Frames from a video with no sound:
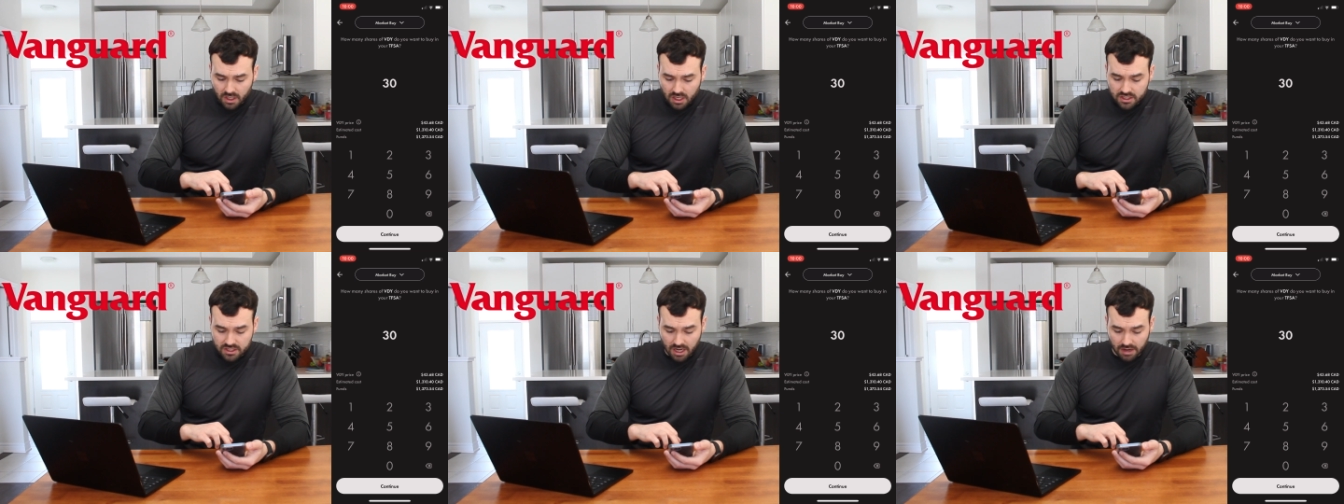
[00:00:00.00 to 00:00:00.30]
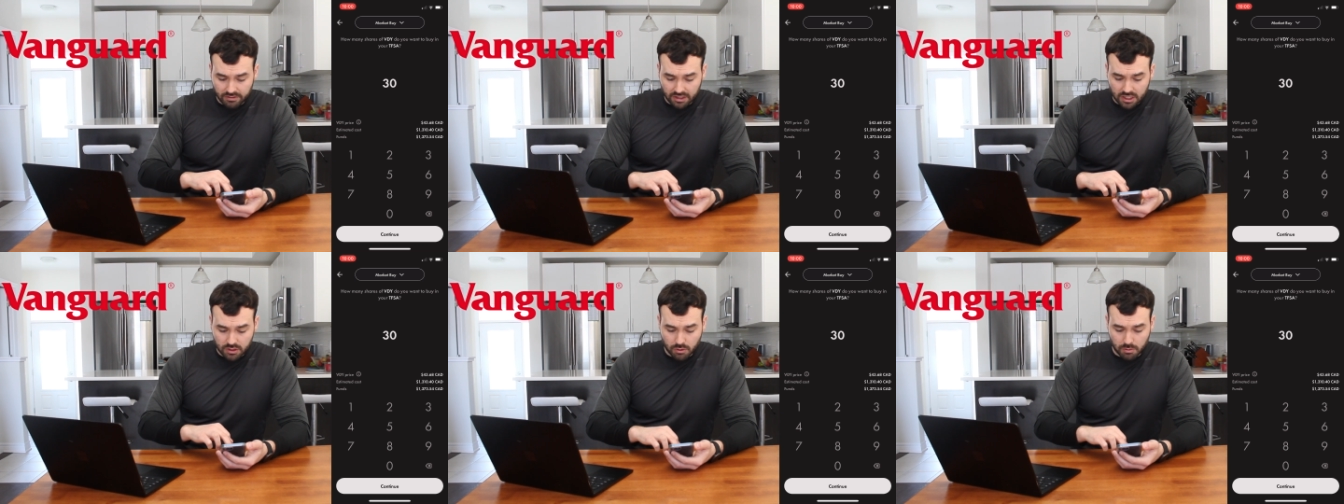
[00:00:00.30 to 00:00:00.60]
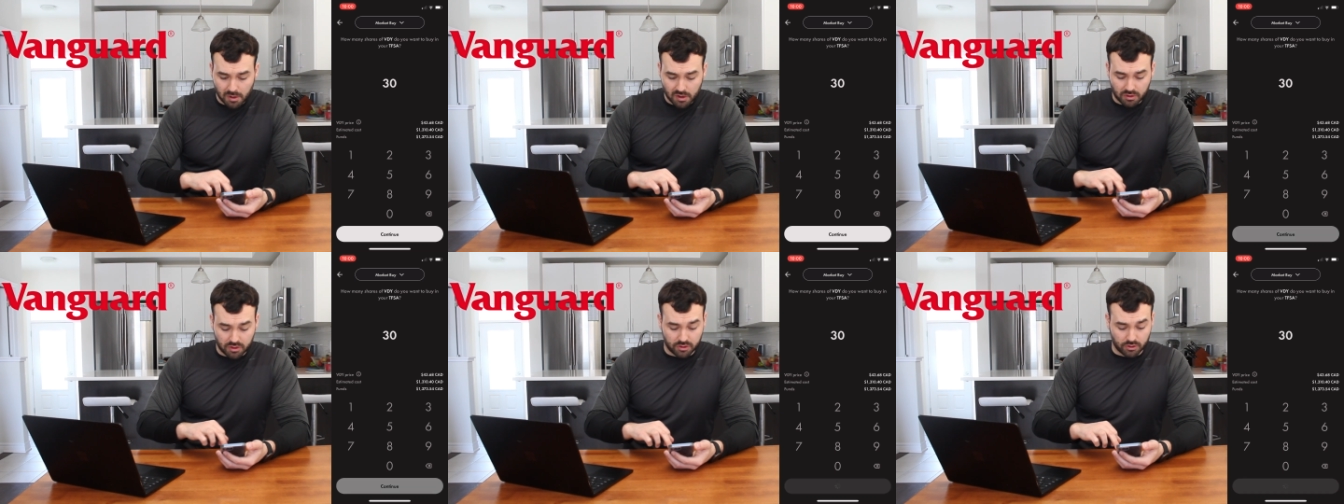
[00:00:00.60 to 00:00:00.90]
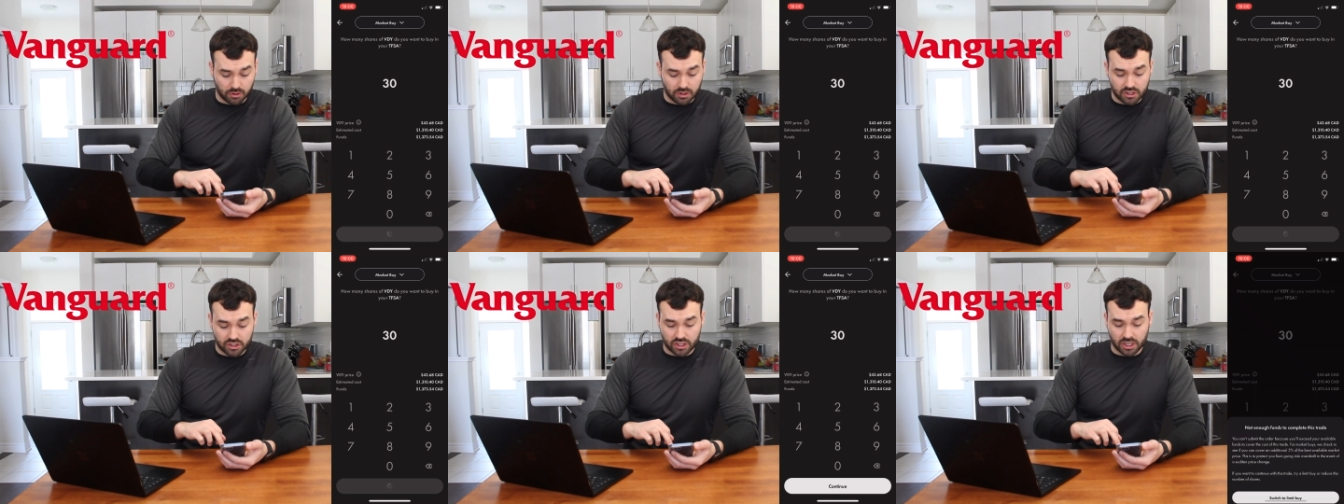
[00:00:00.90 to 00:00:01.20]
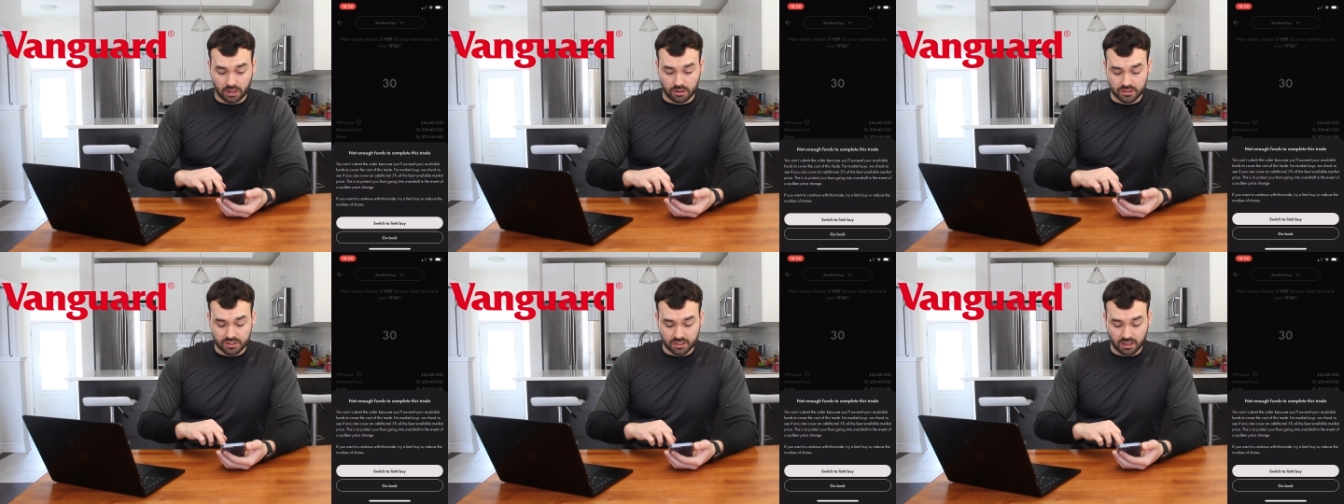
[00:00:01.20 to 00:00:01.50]
diving into about 30
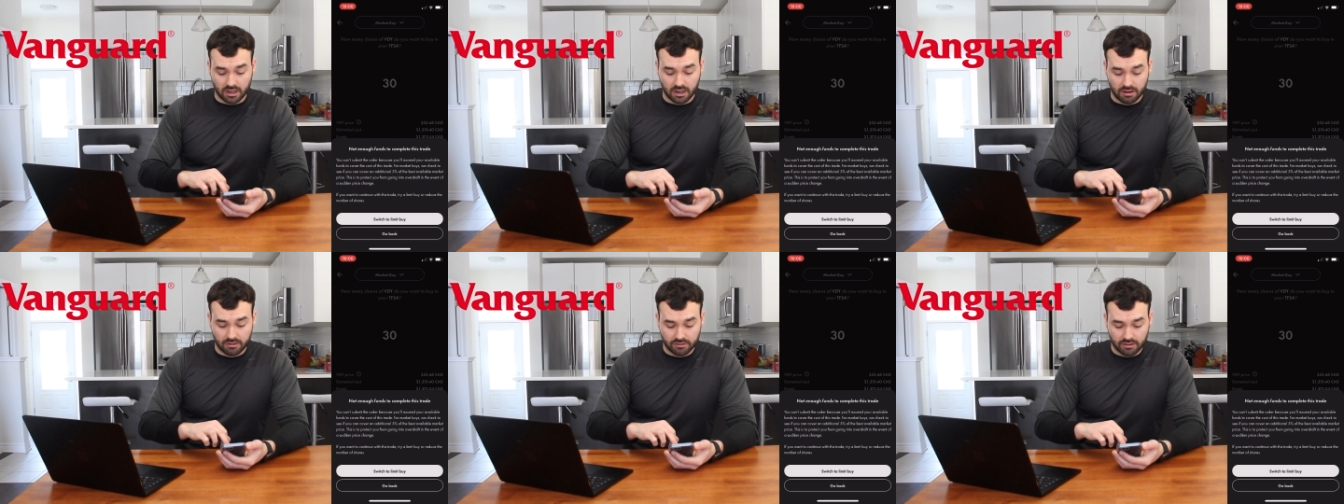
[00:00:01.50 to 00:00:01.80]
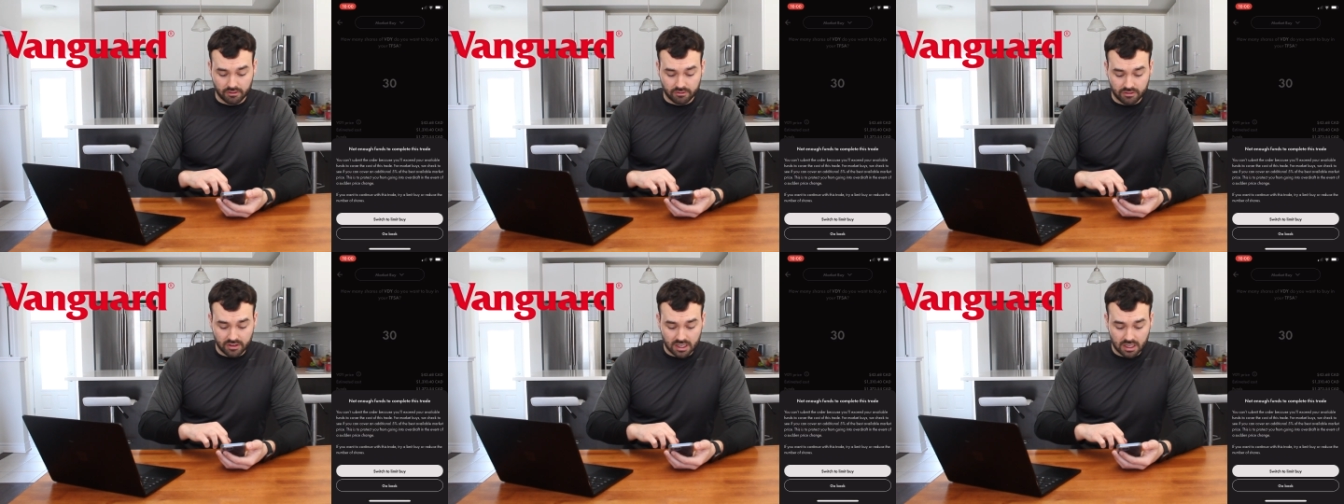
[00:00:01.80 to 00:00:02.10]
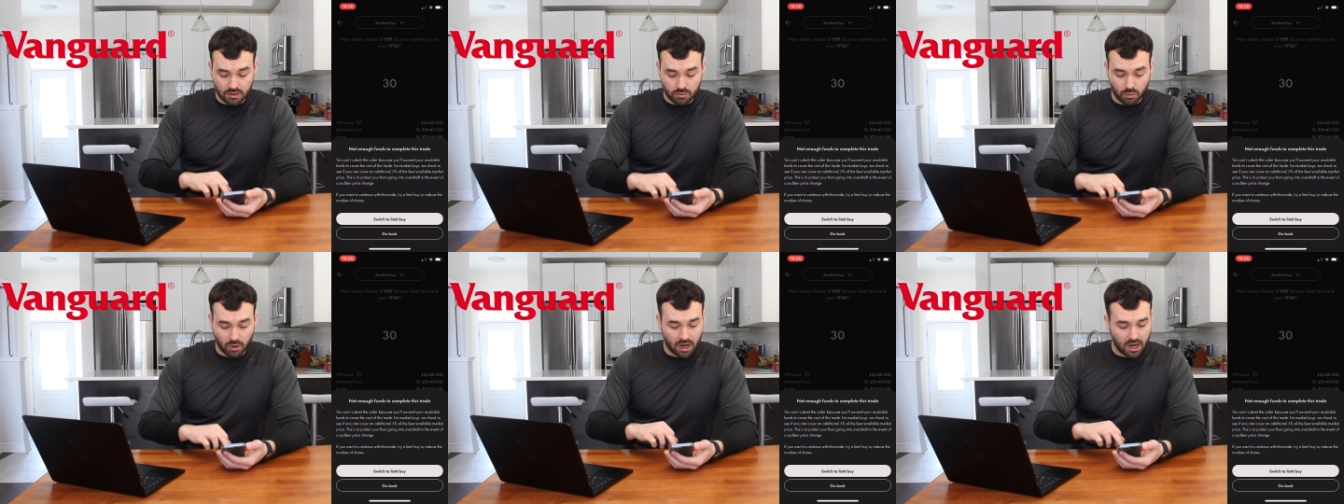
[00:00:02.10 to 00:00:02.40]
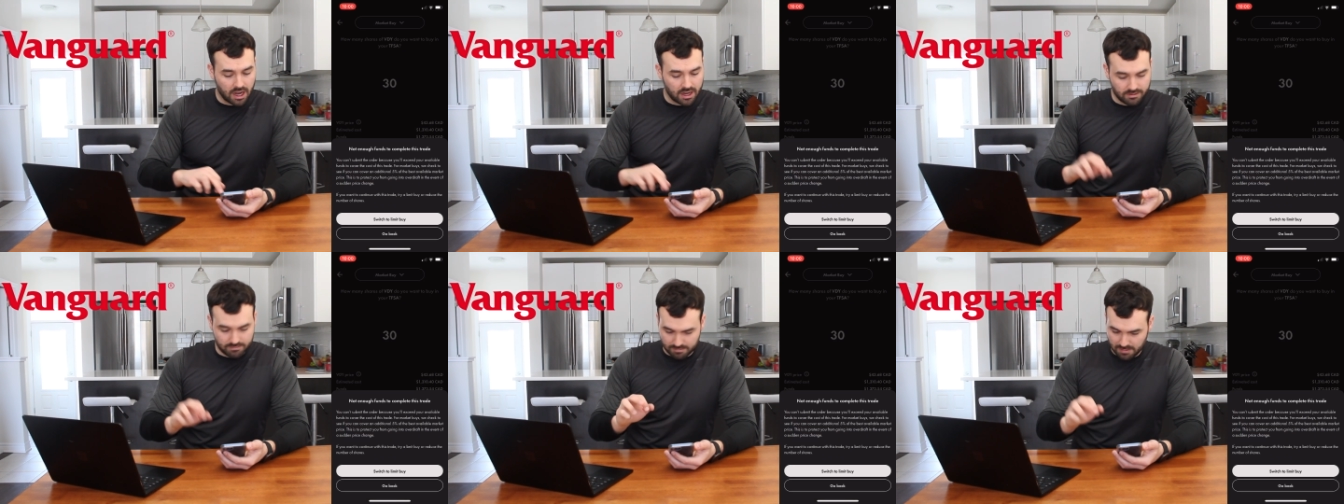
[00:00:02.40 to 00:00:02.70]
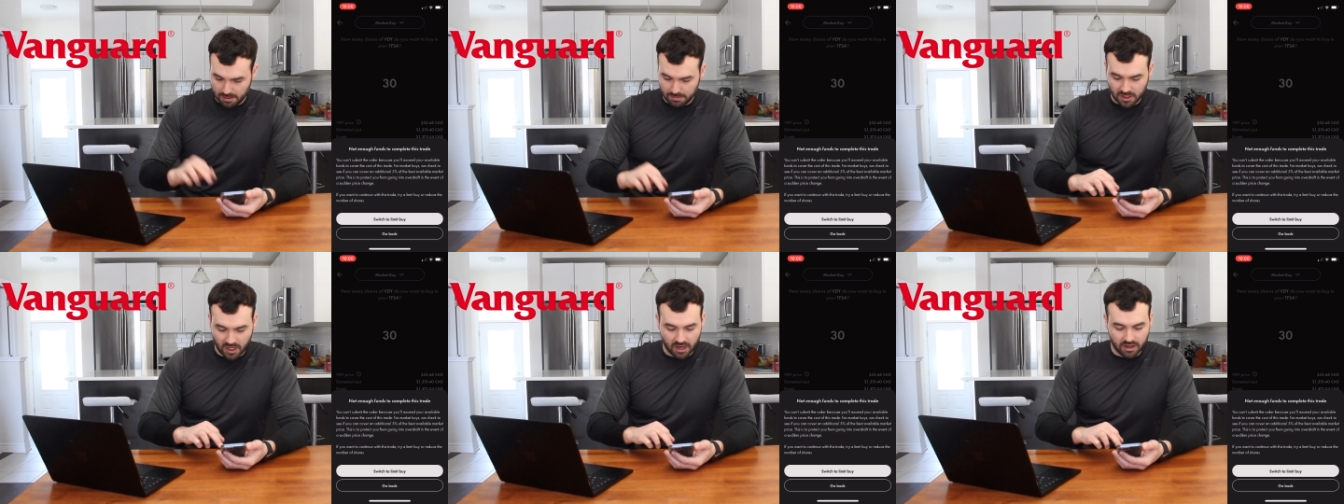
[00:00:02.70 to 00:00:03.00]
shares of VDY,
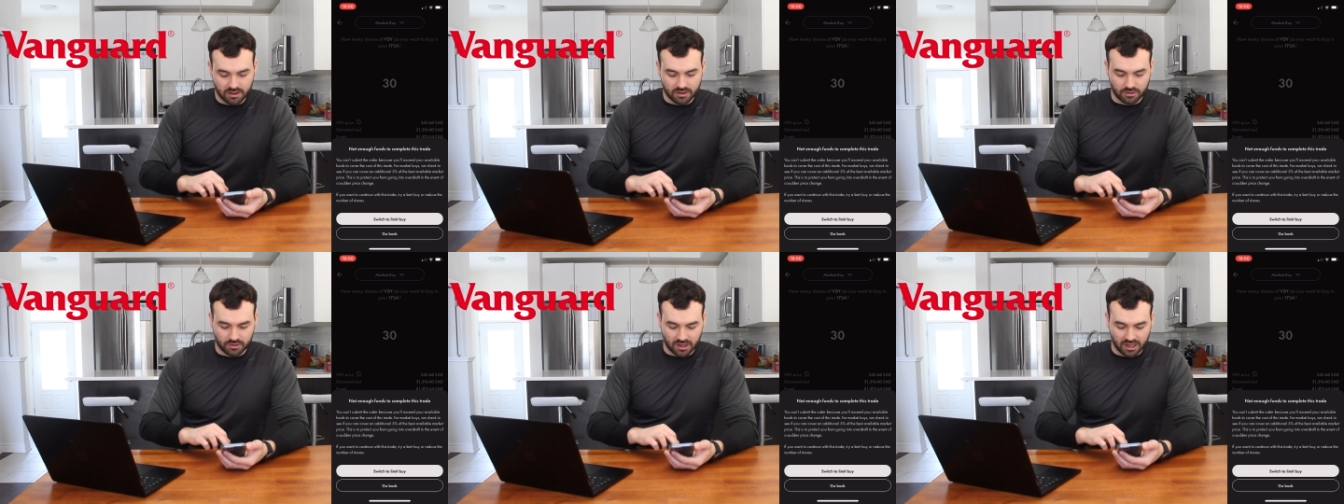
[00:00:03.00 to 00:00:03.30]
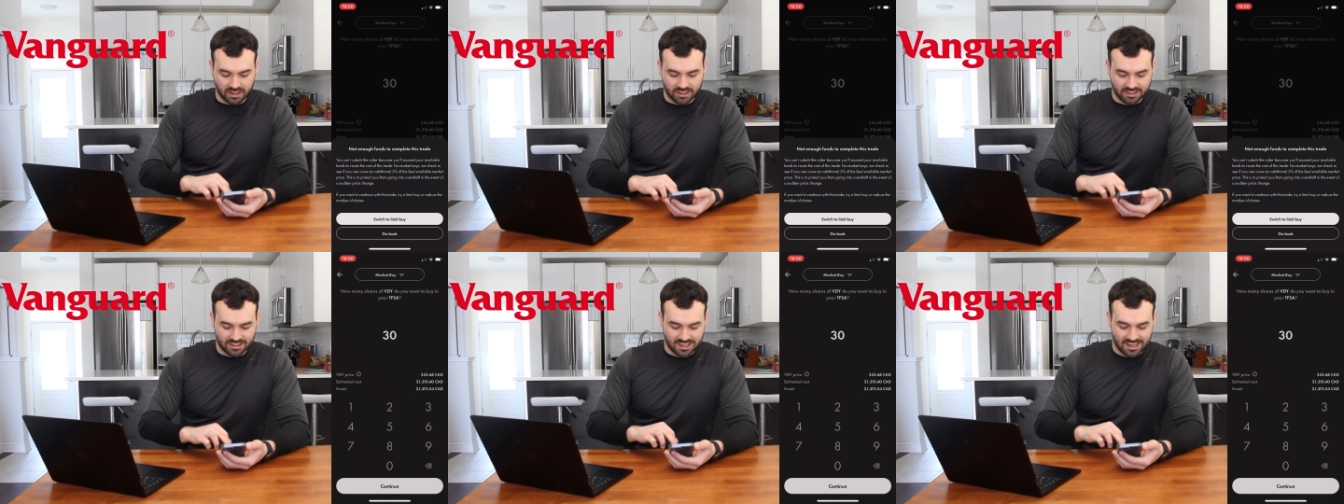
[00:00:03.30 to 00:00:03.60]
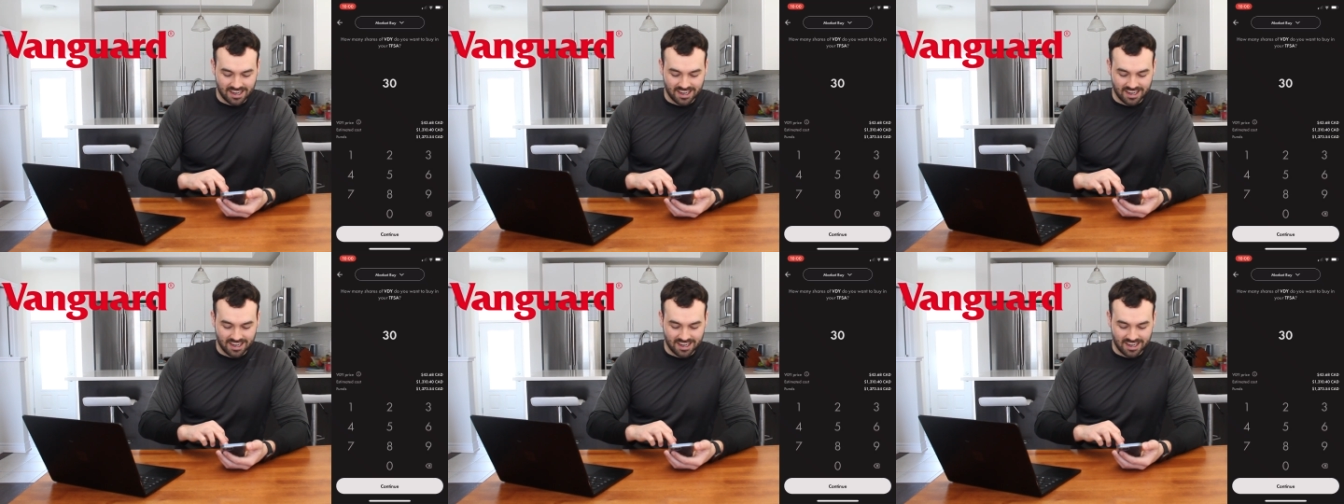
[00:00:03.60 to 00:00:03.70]
maybe not, okay.